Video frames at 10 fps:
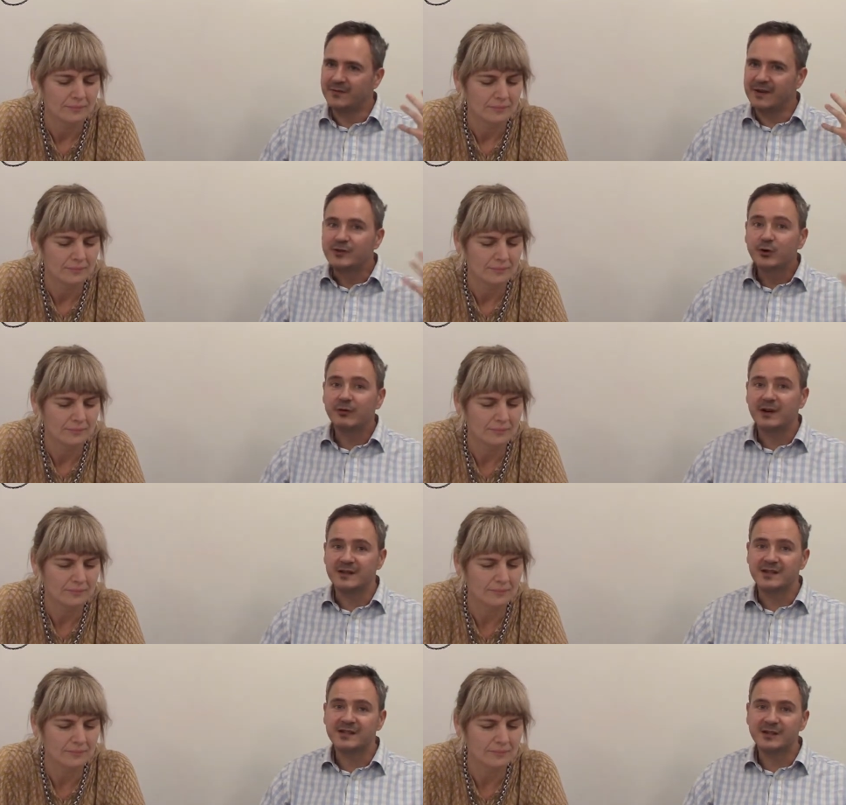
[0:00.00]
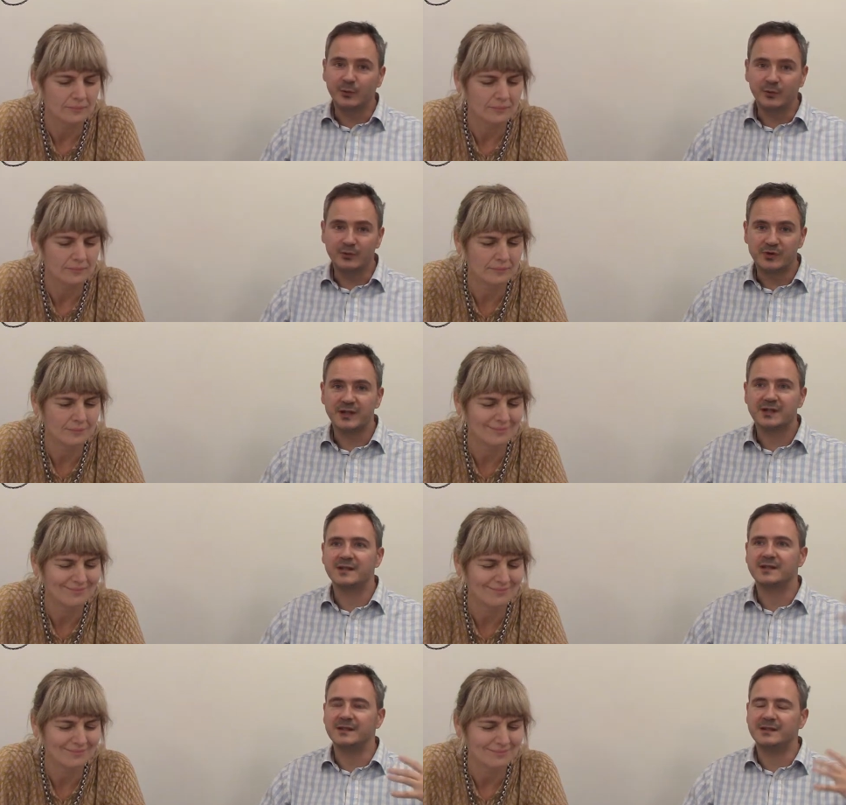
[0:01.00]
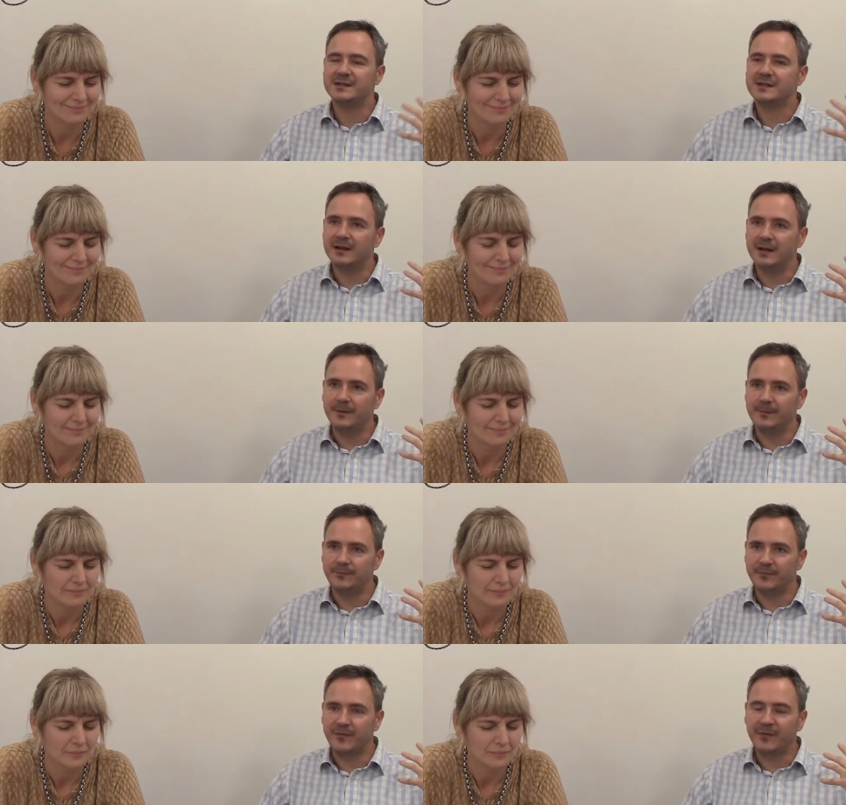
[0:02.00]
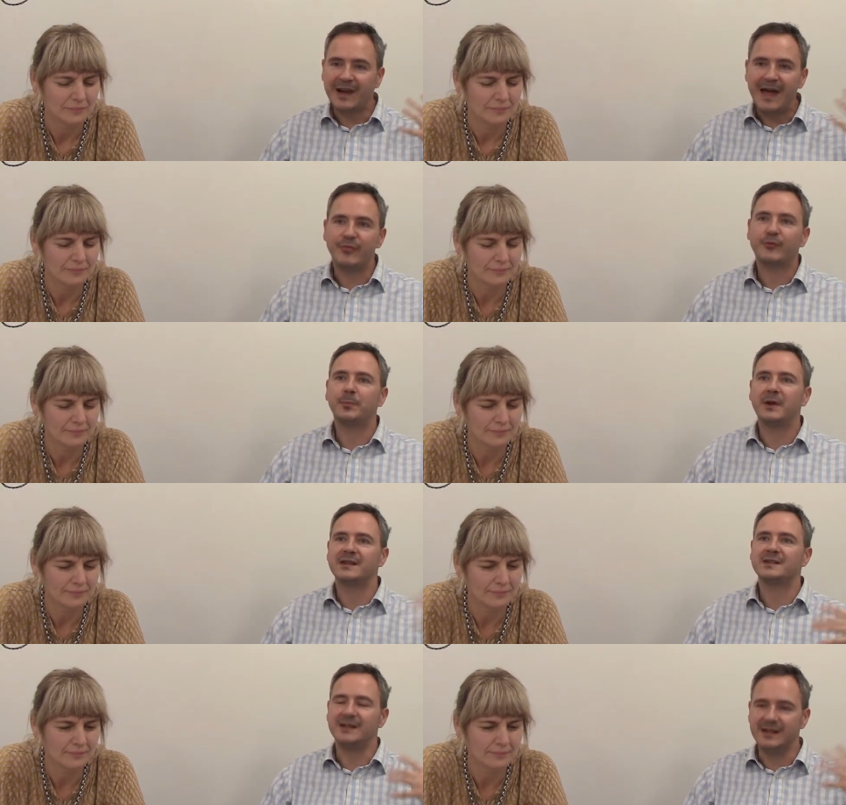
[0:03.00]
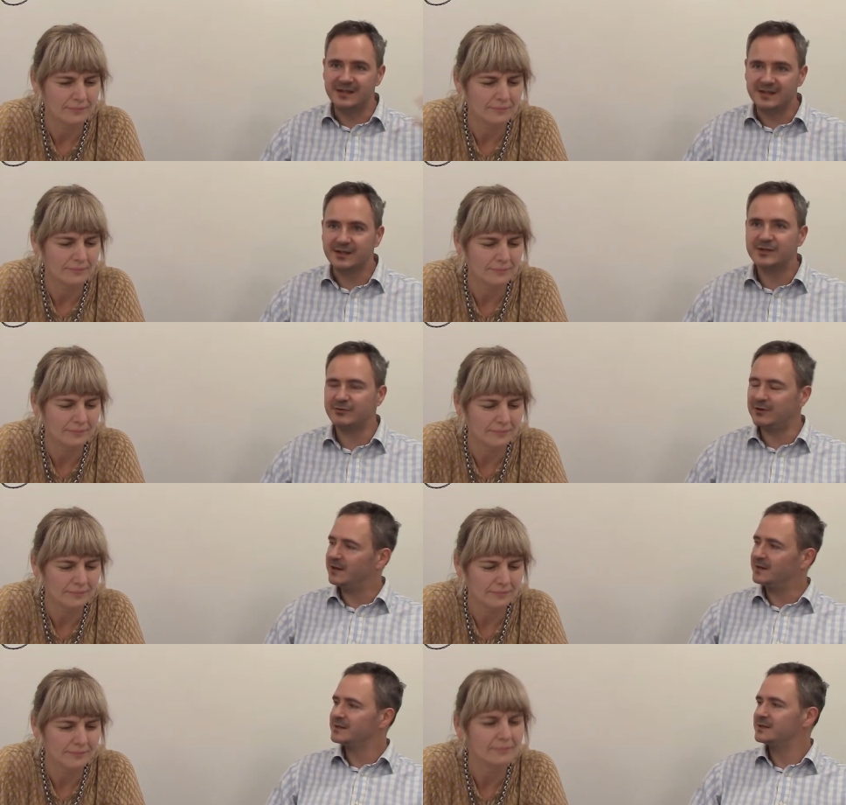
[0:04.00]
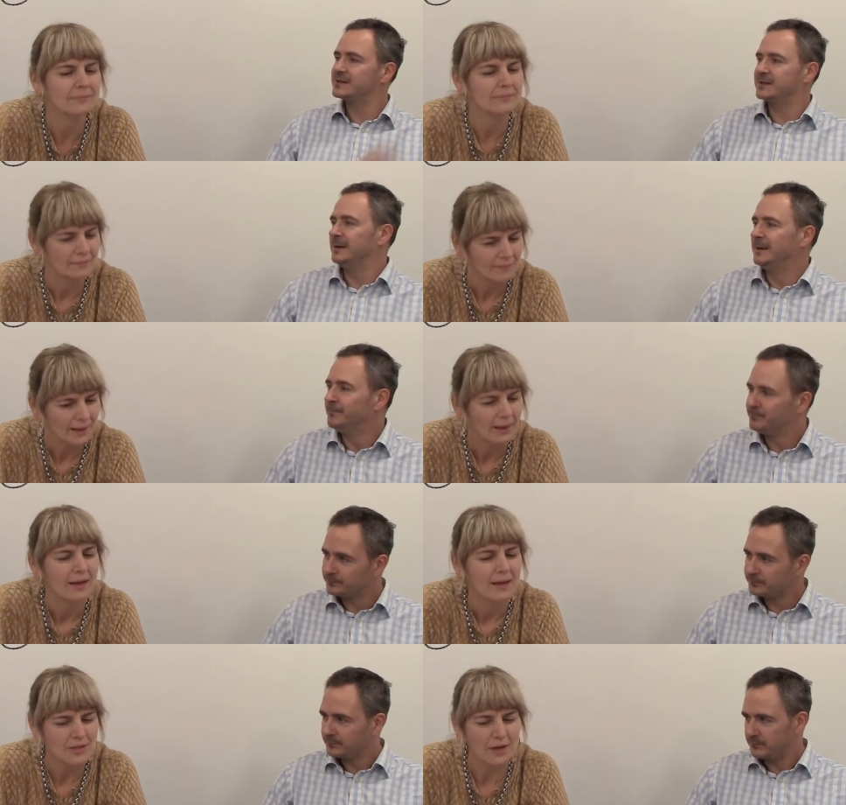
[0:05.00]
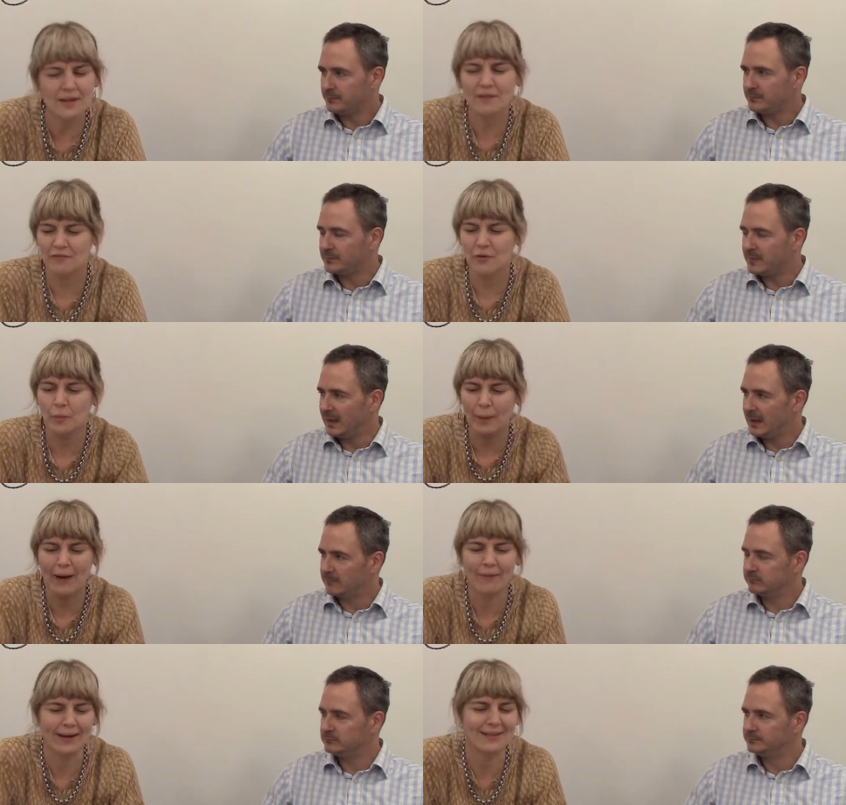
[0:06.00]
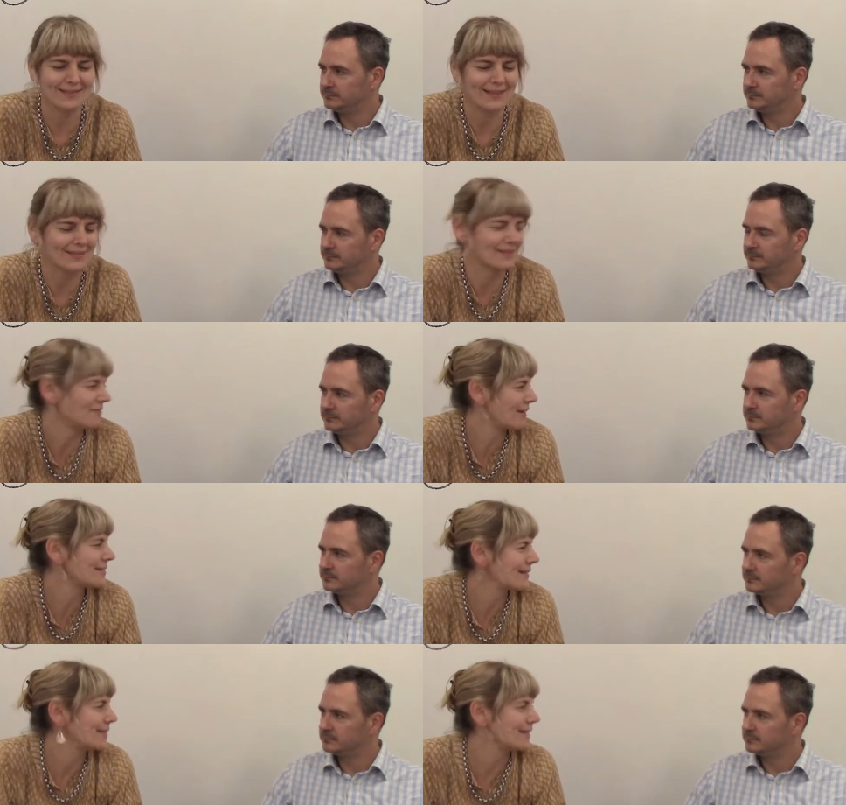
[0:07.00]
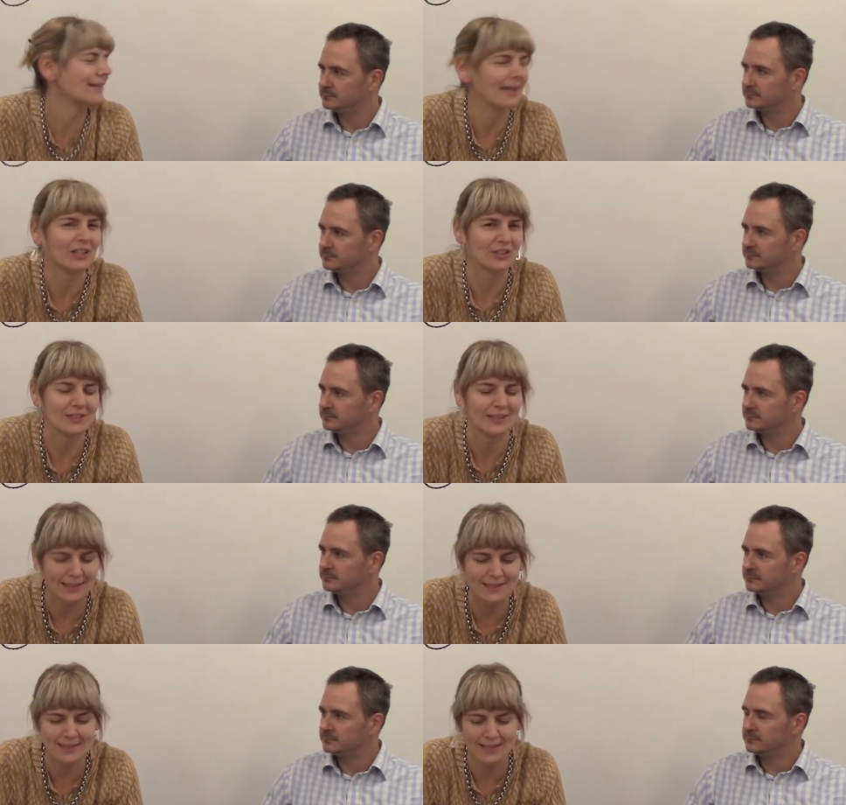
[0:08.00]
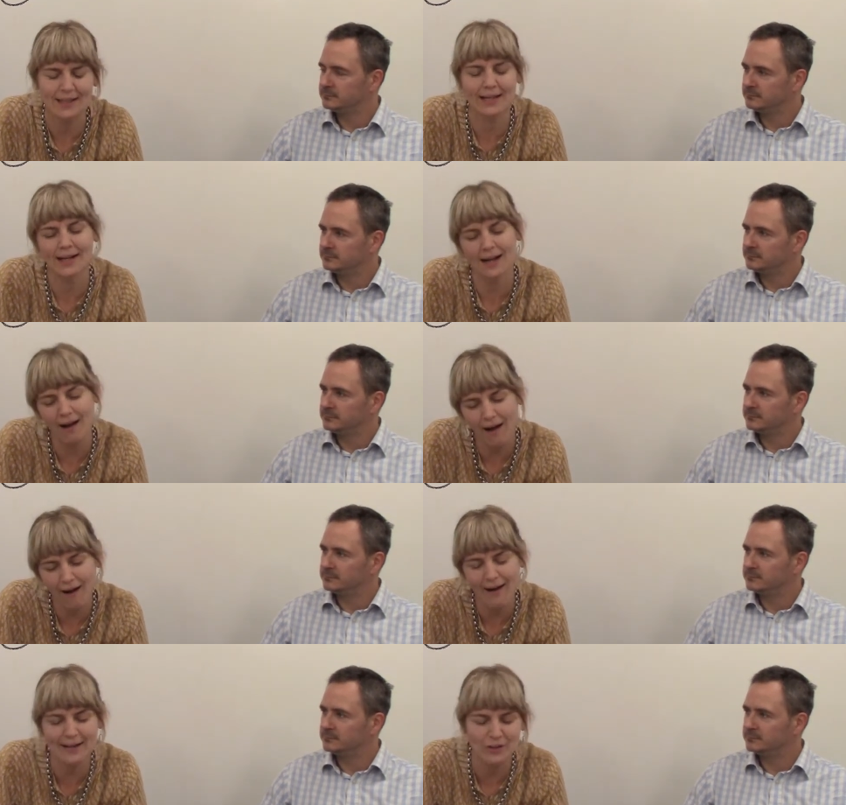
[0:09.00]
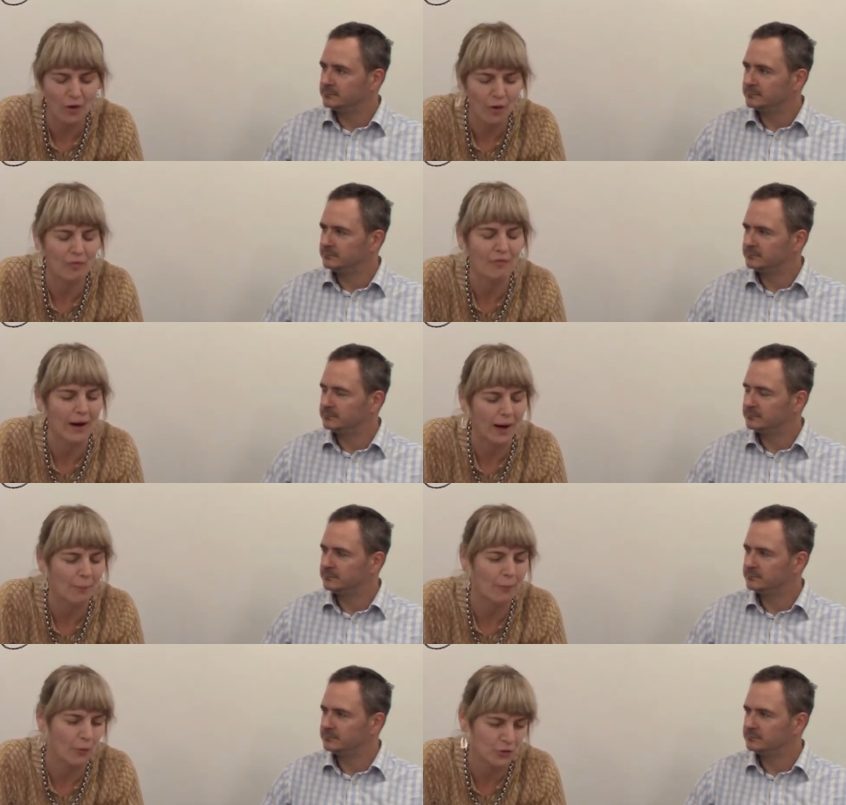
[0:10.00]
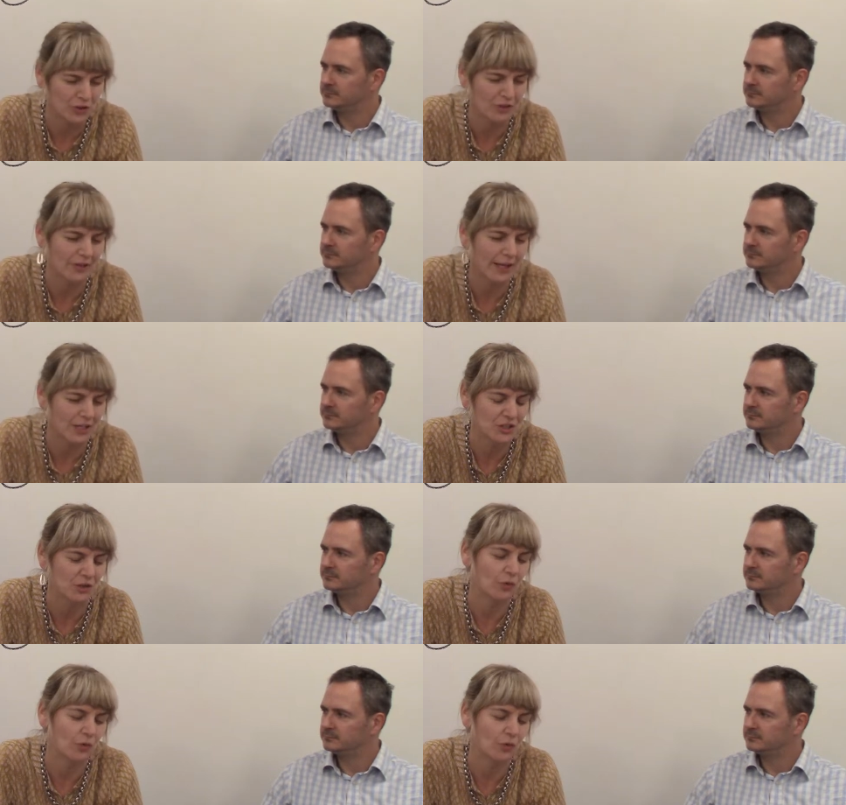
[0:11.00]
Speaker 1: Victorian soldiers and um, philanthropists and industrialists.
Speaker 2: So I think for Perry, it's, it's a fascinating collection, isn't it? It is a, a kind of uh, portrait of a nation,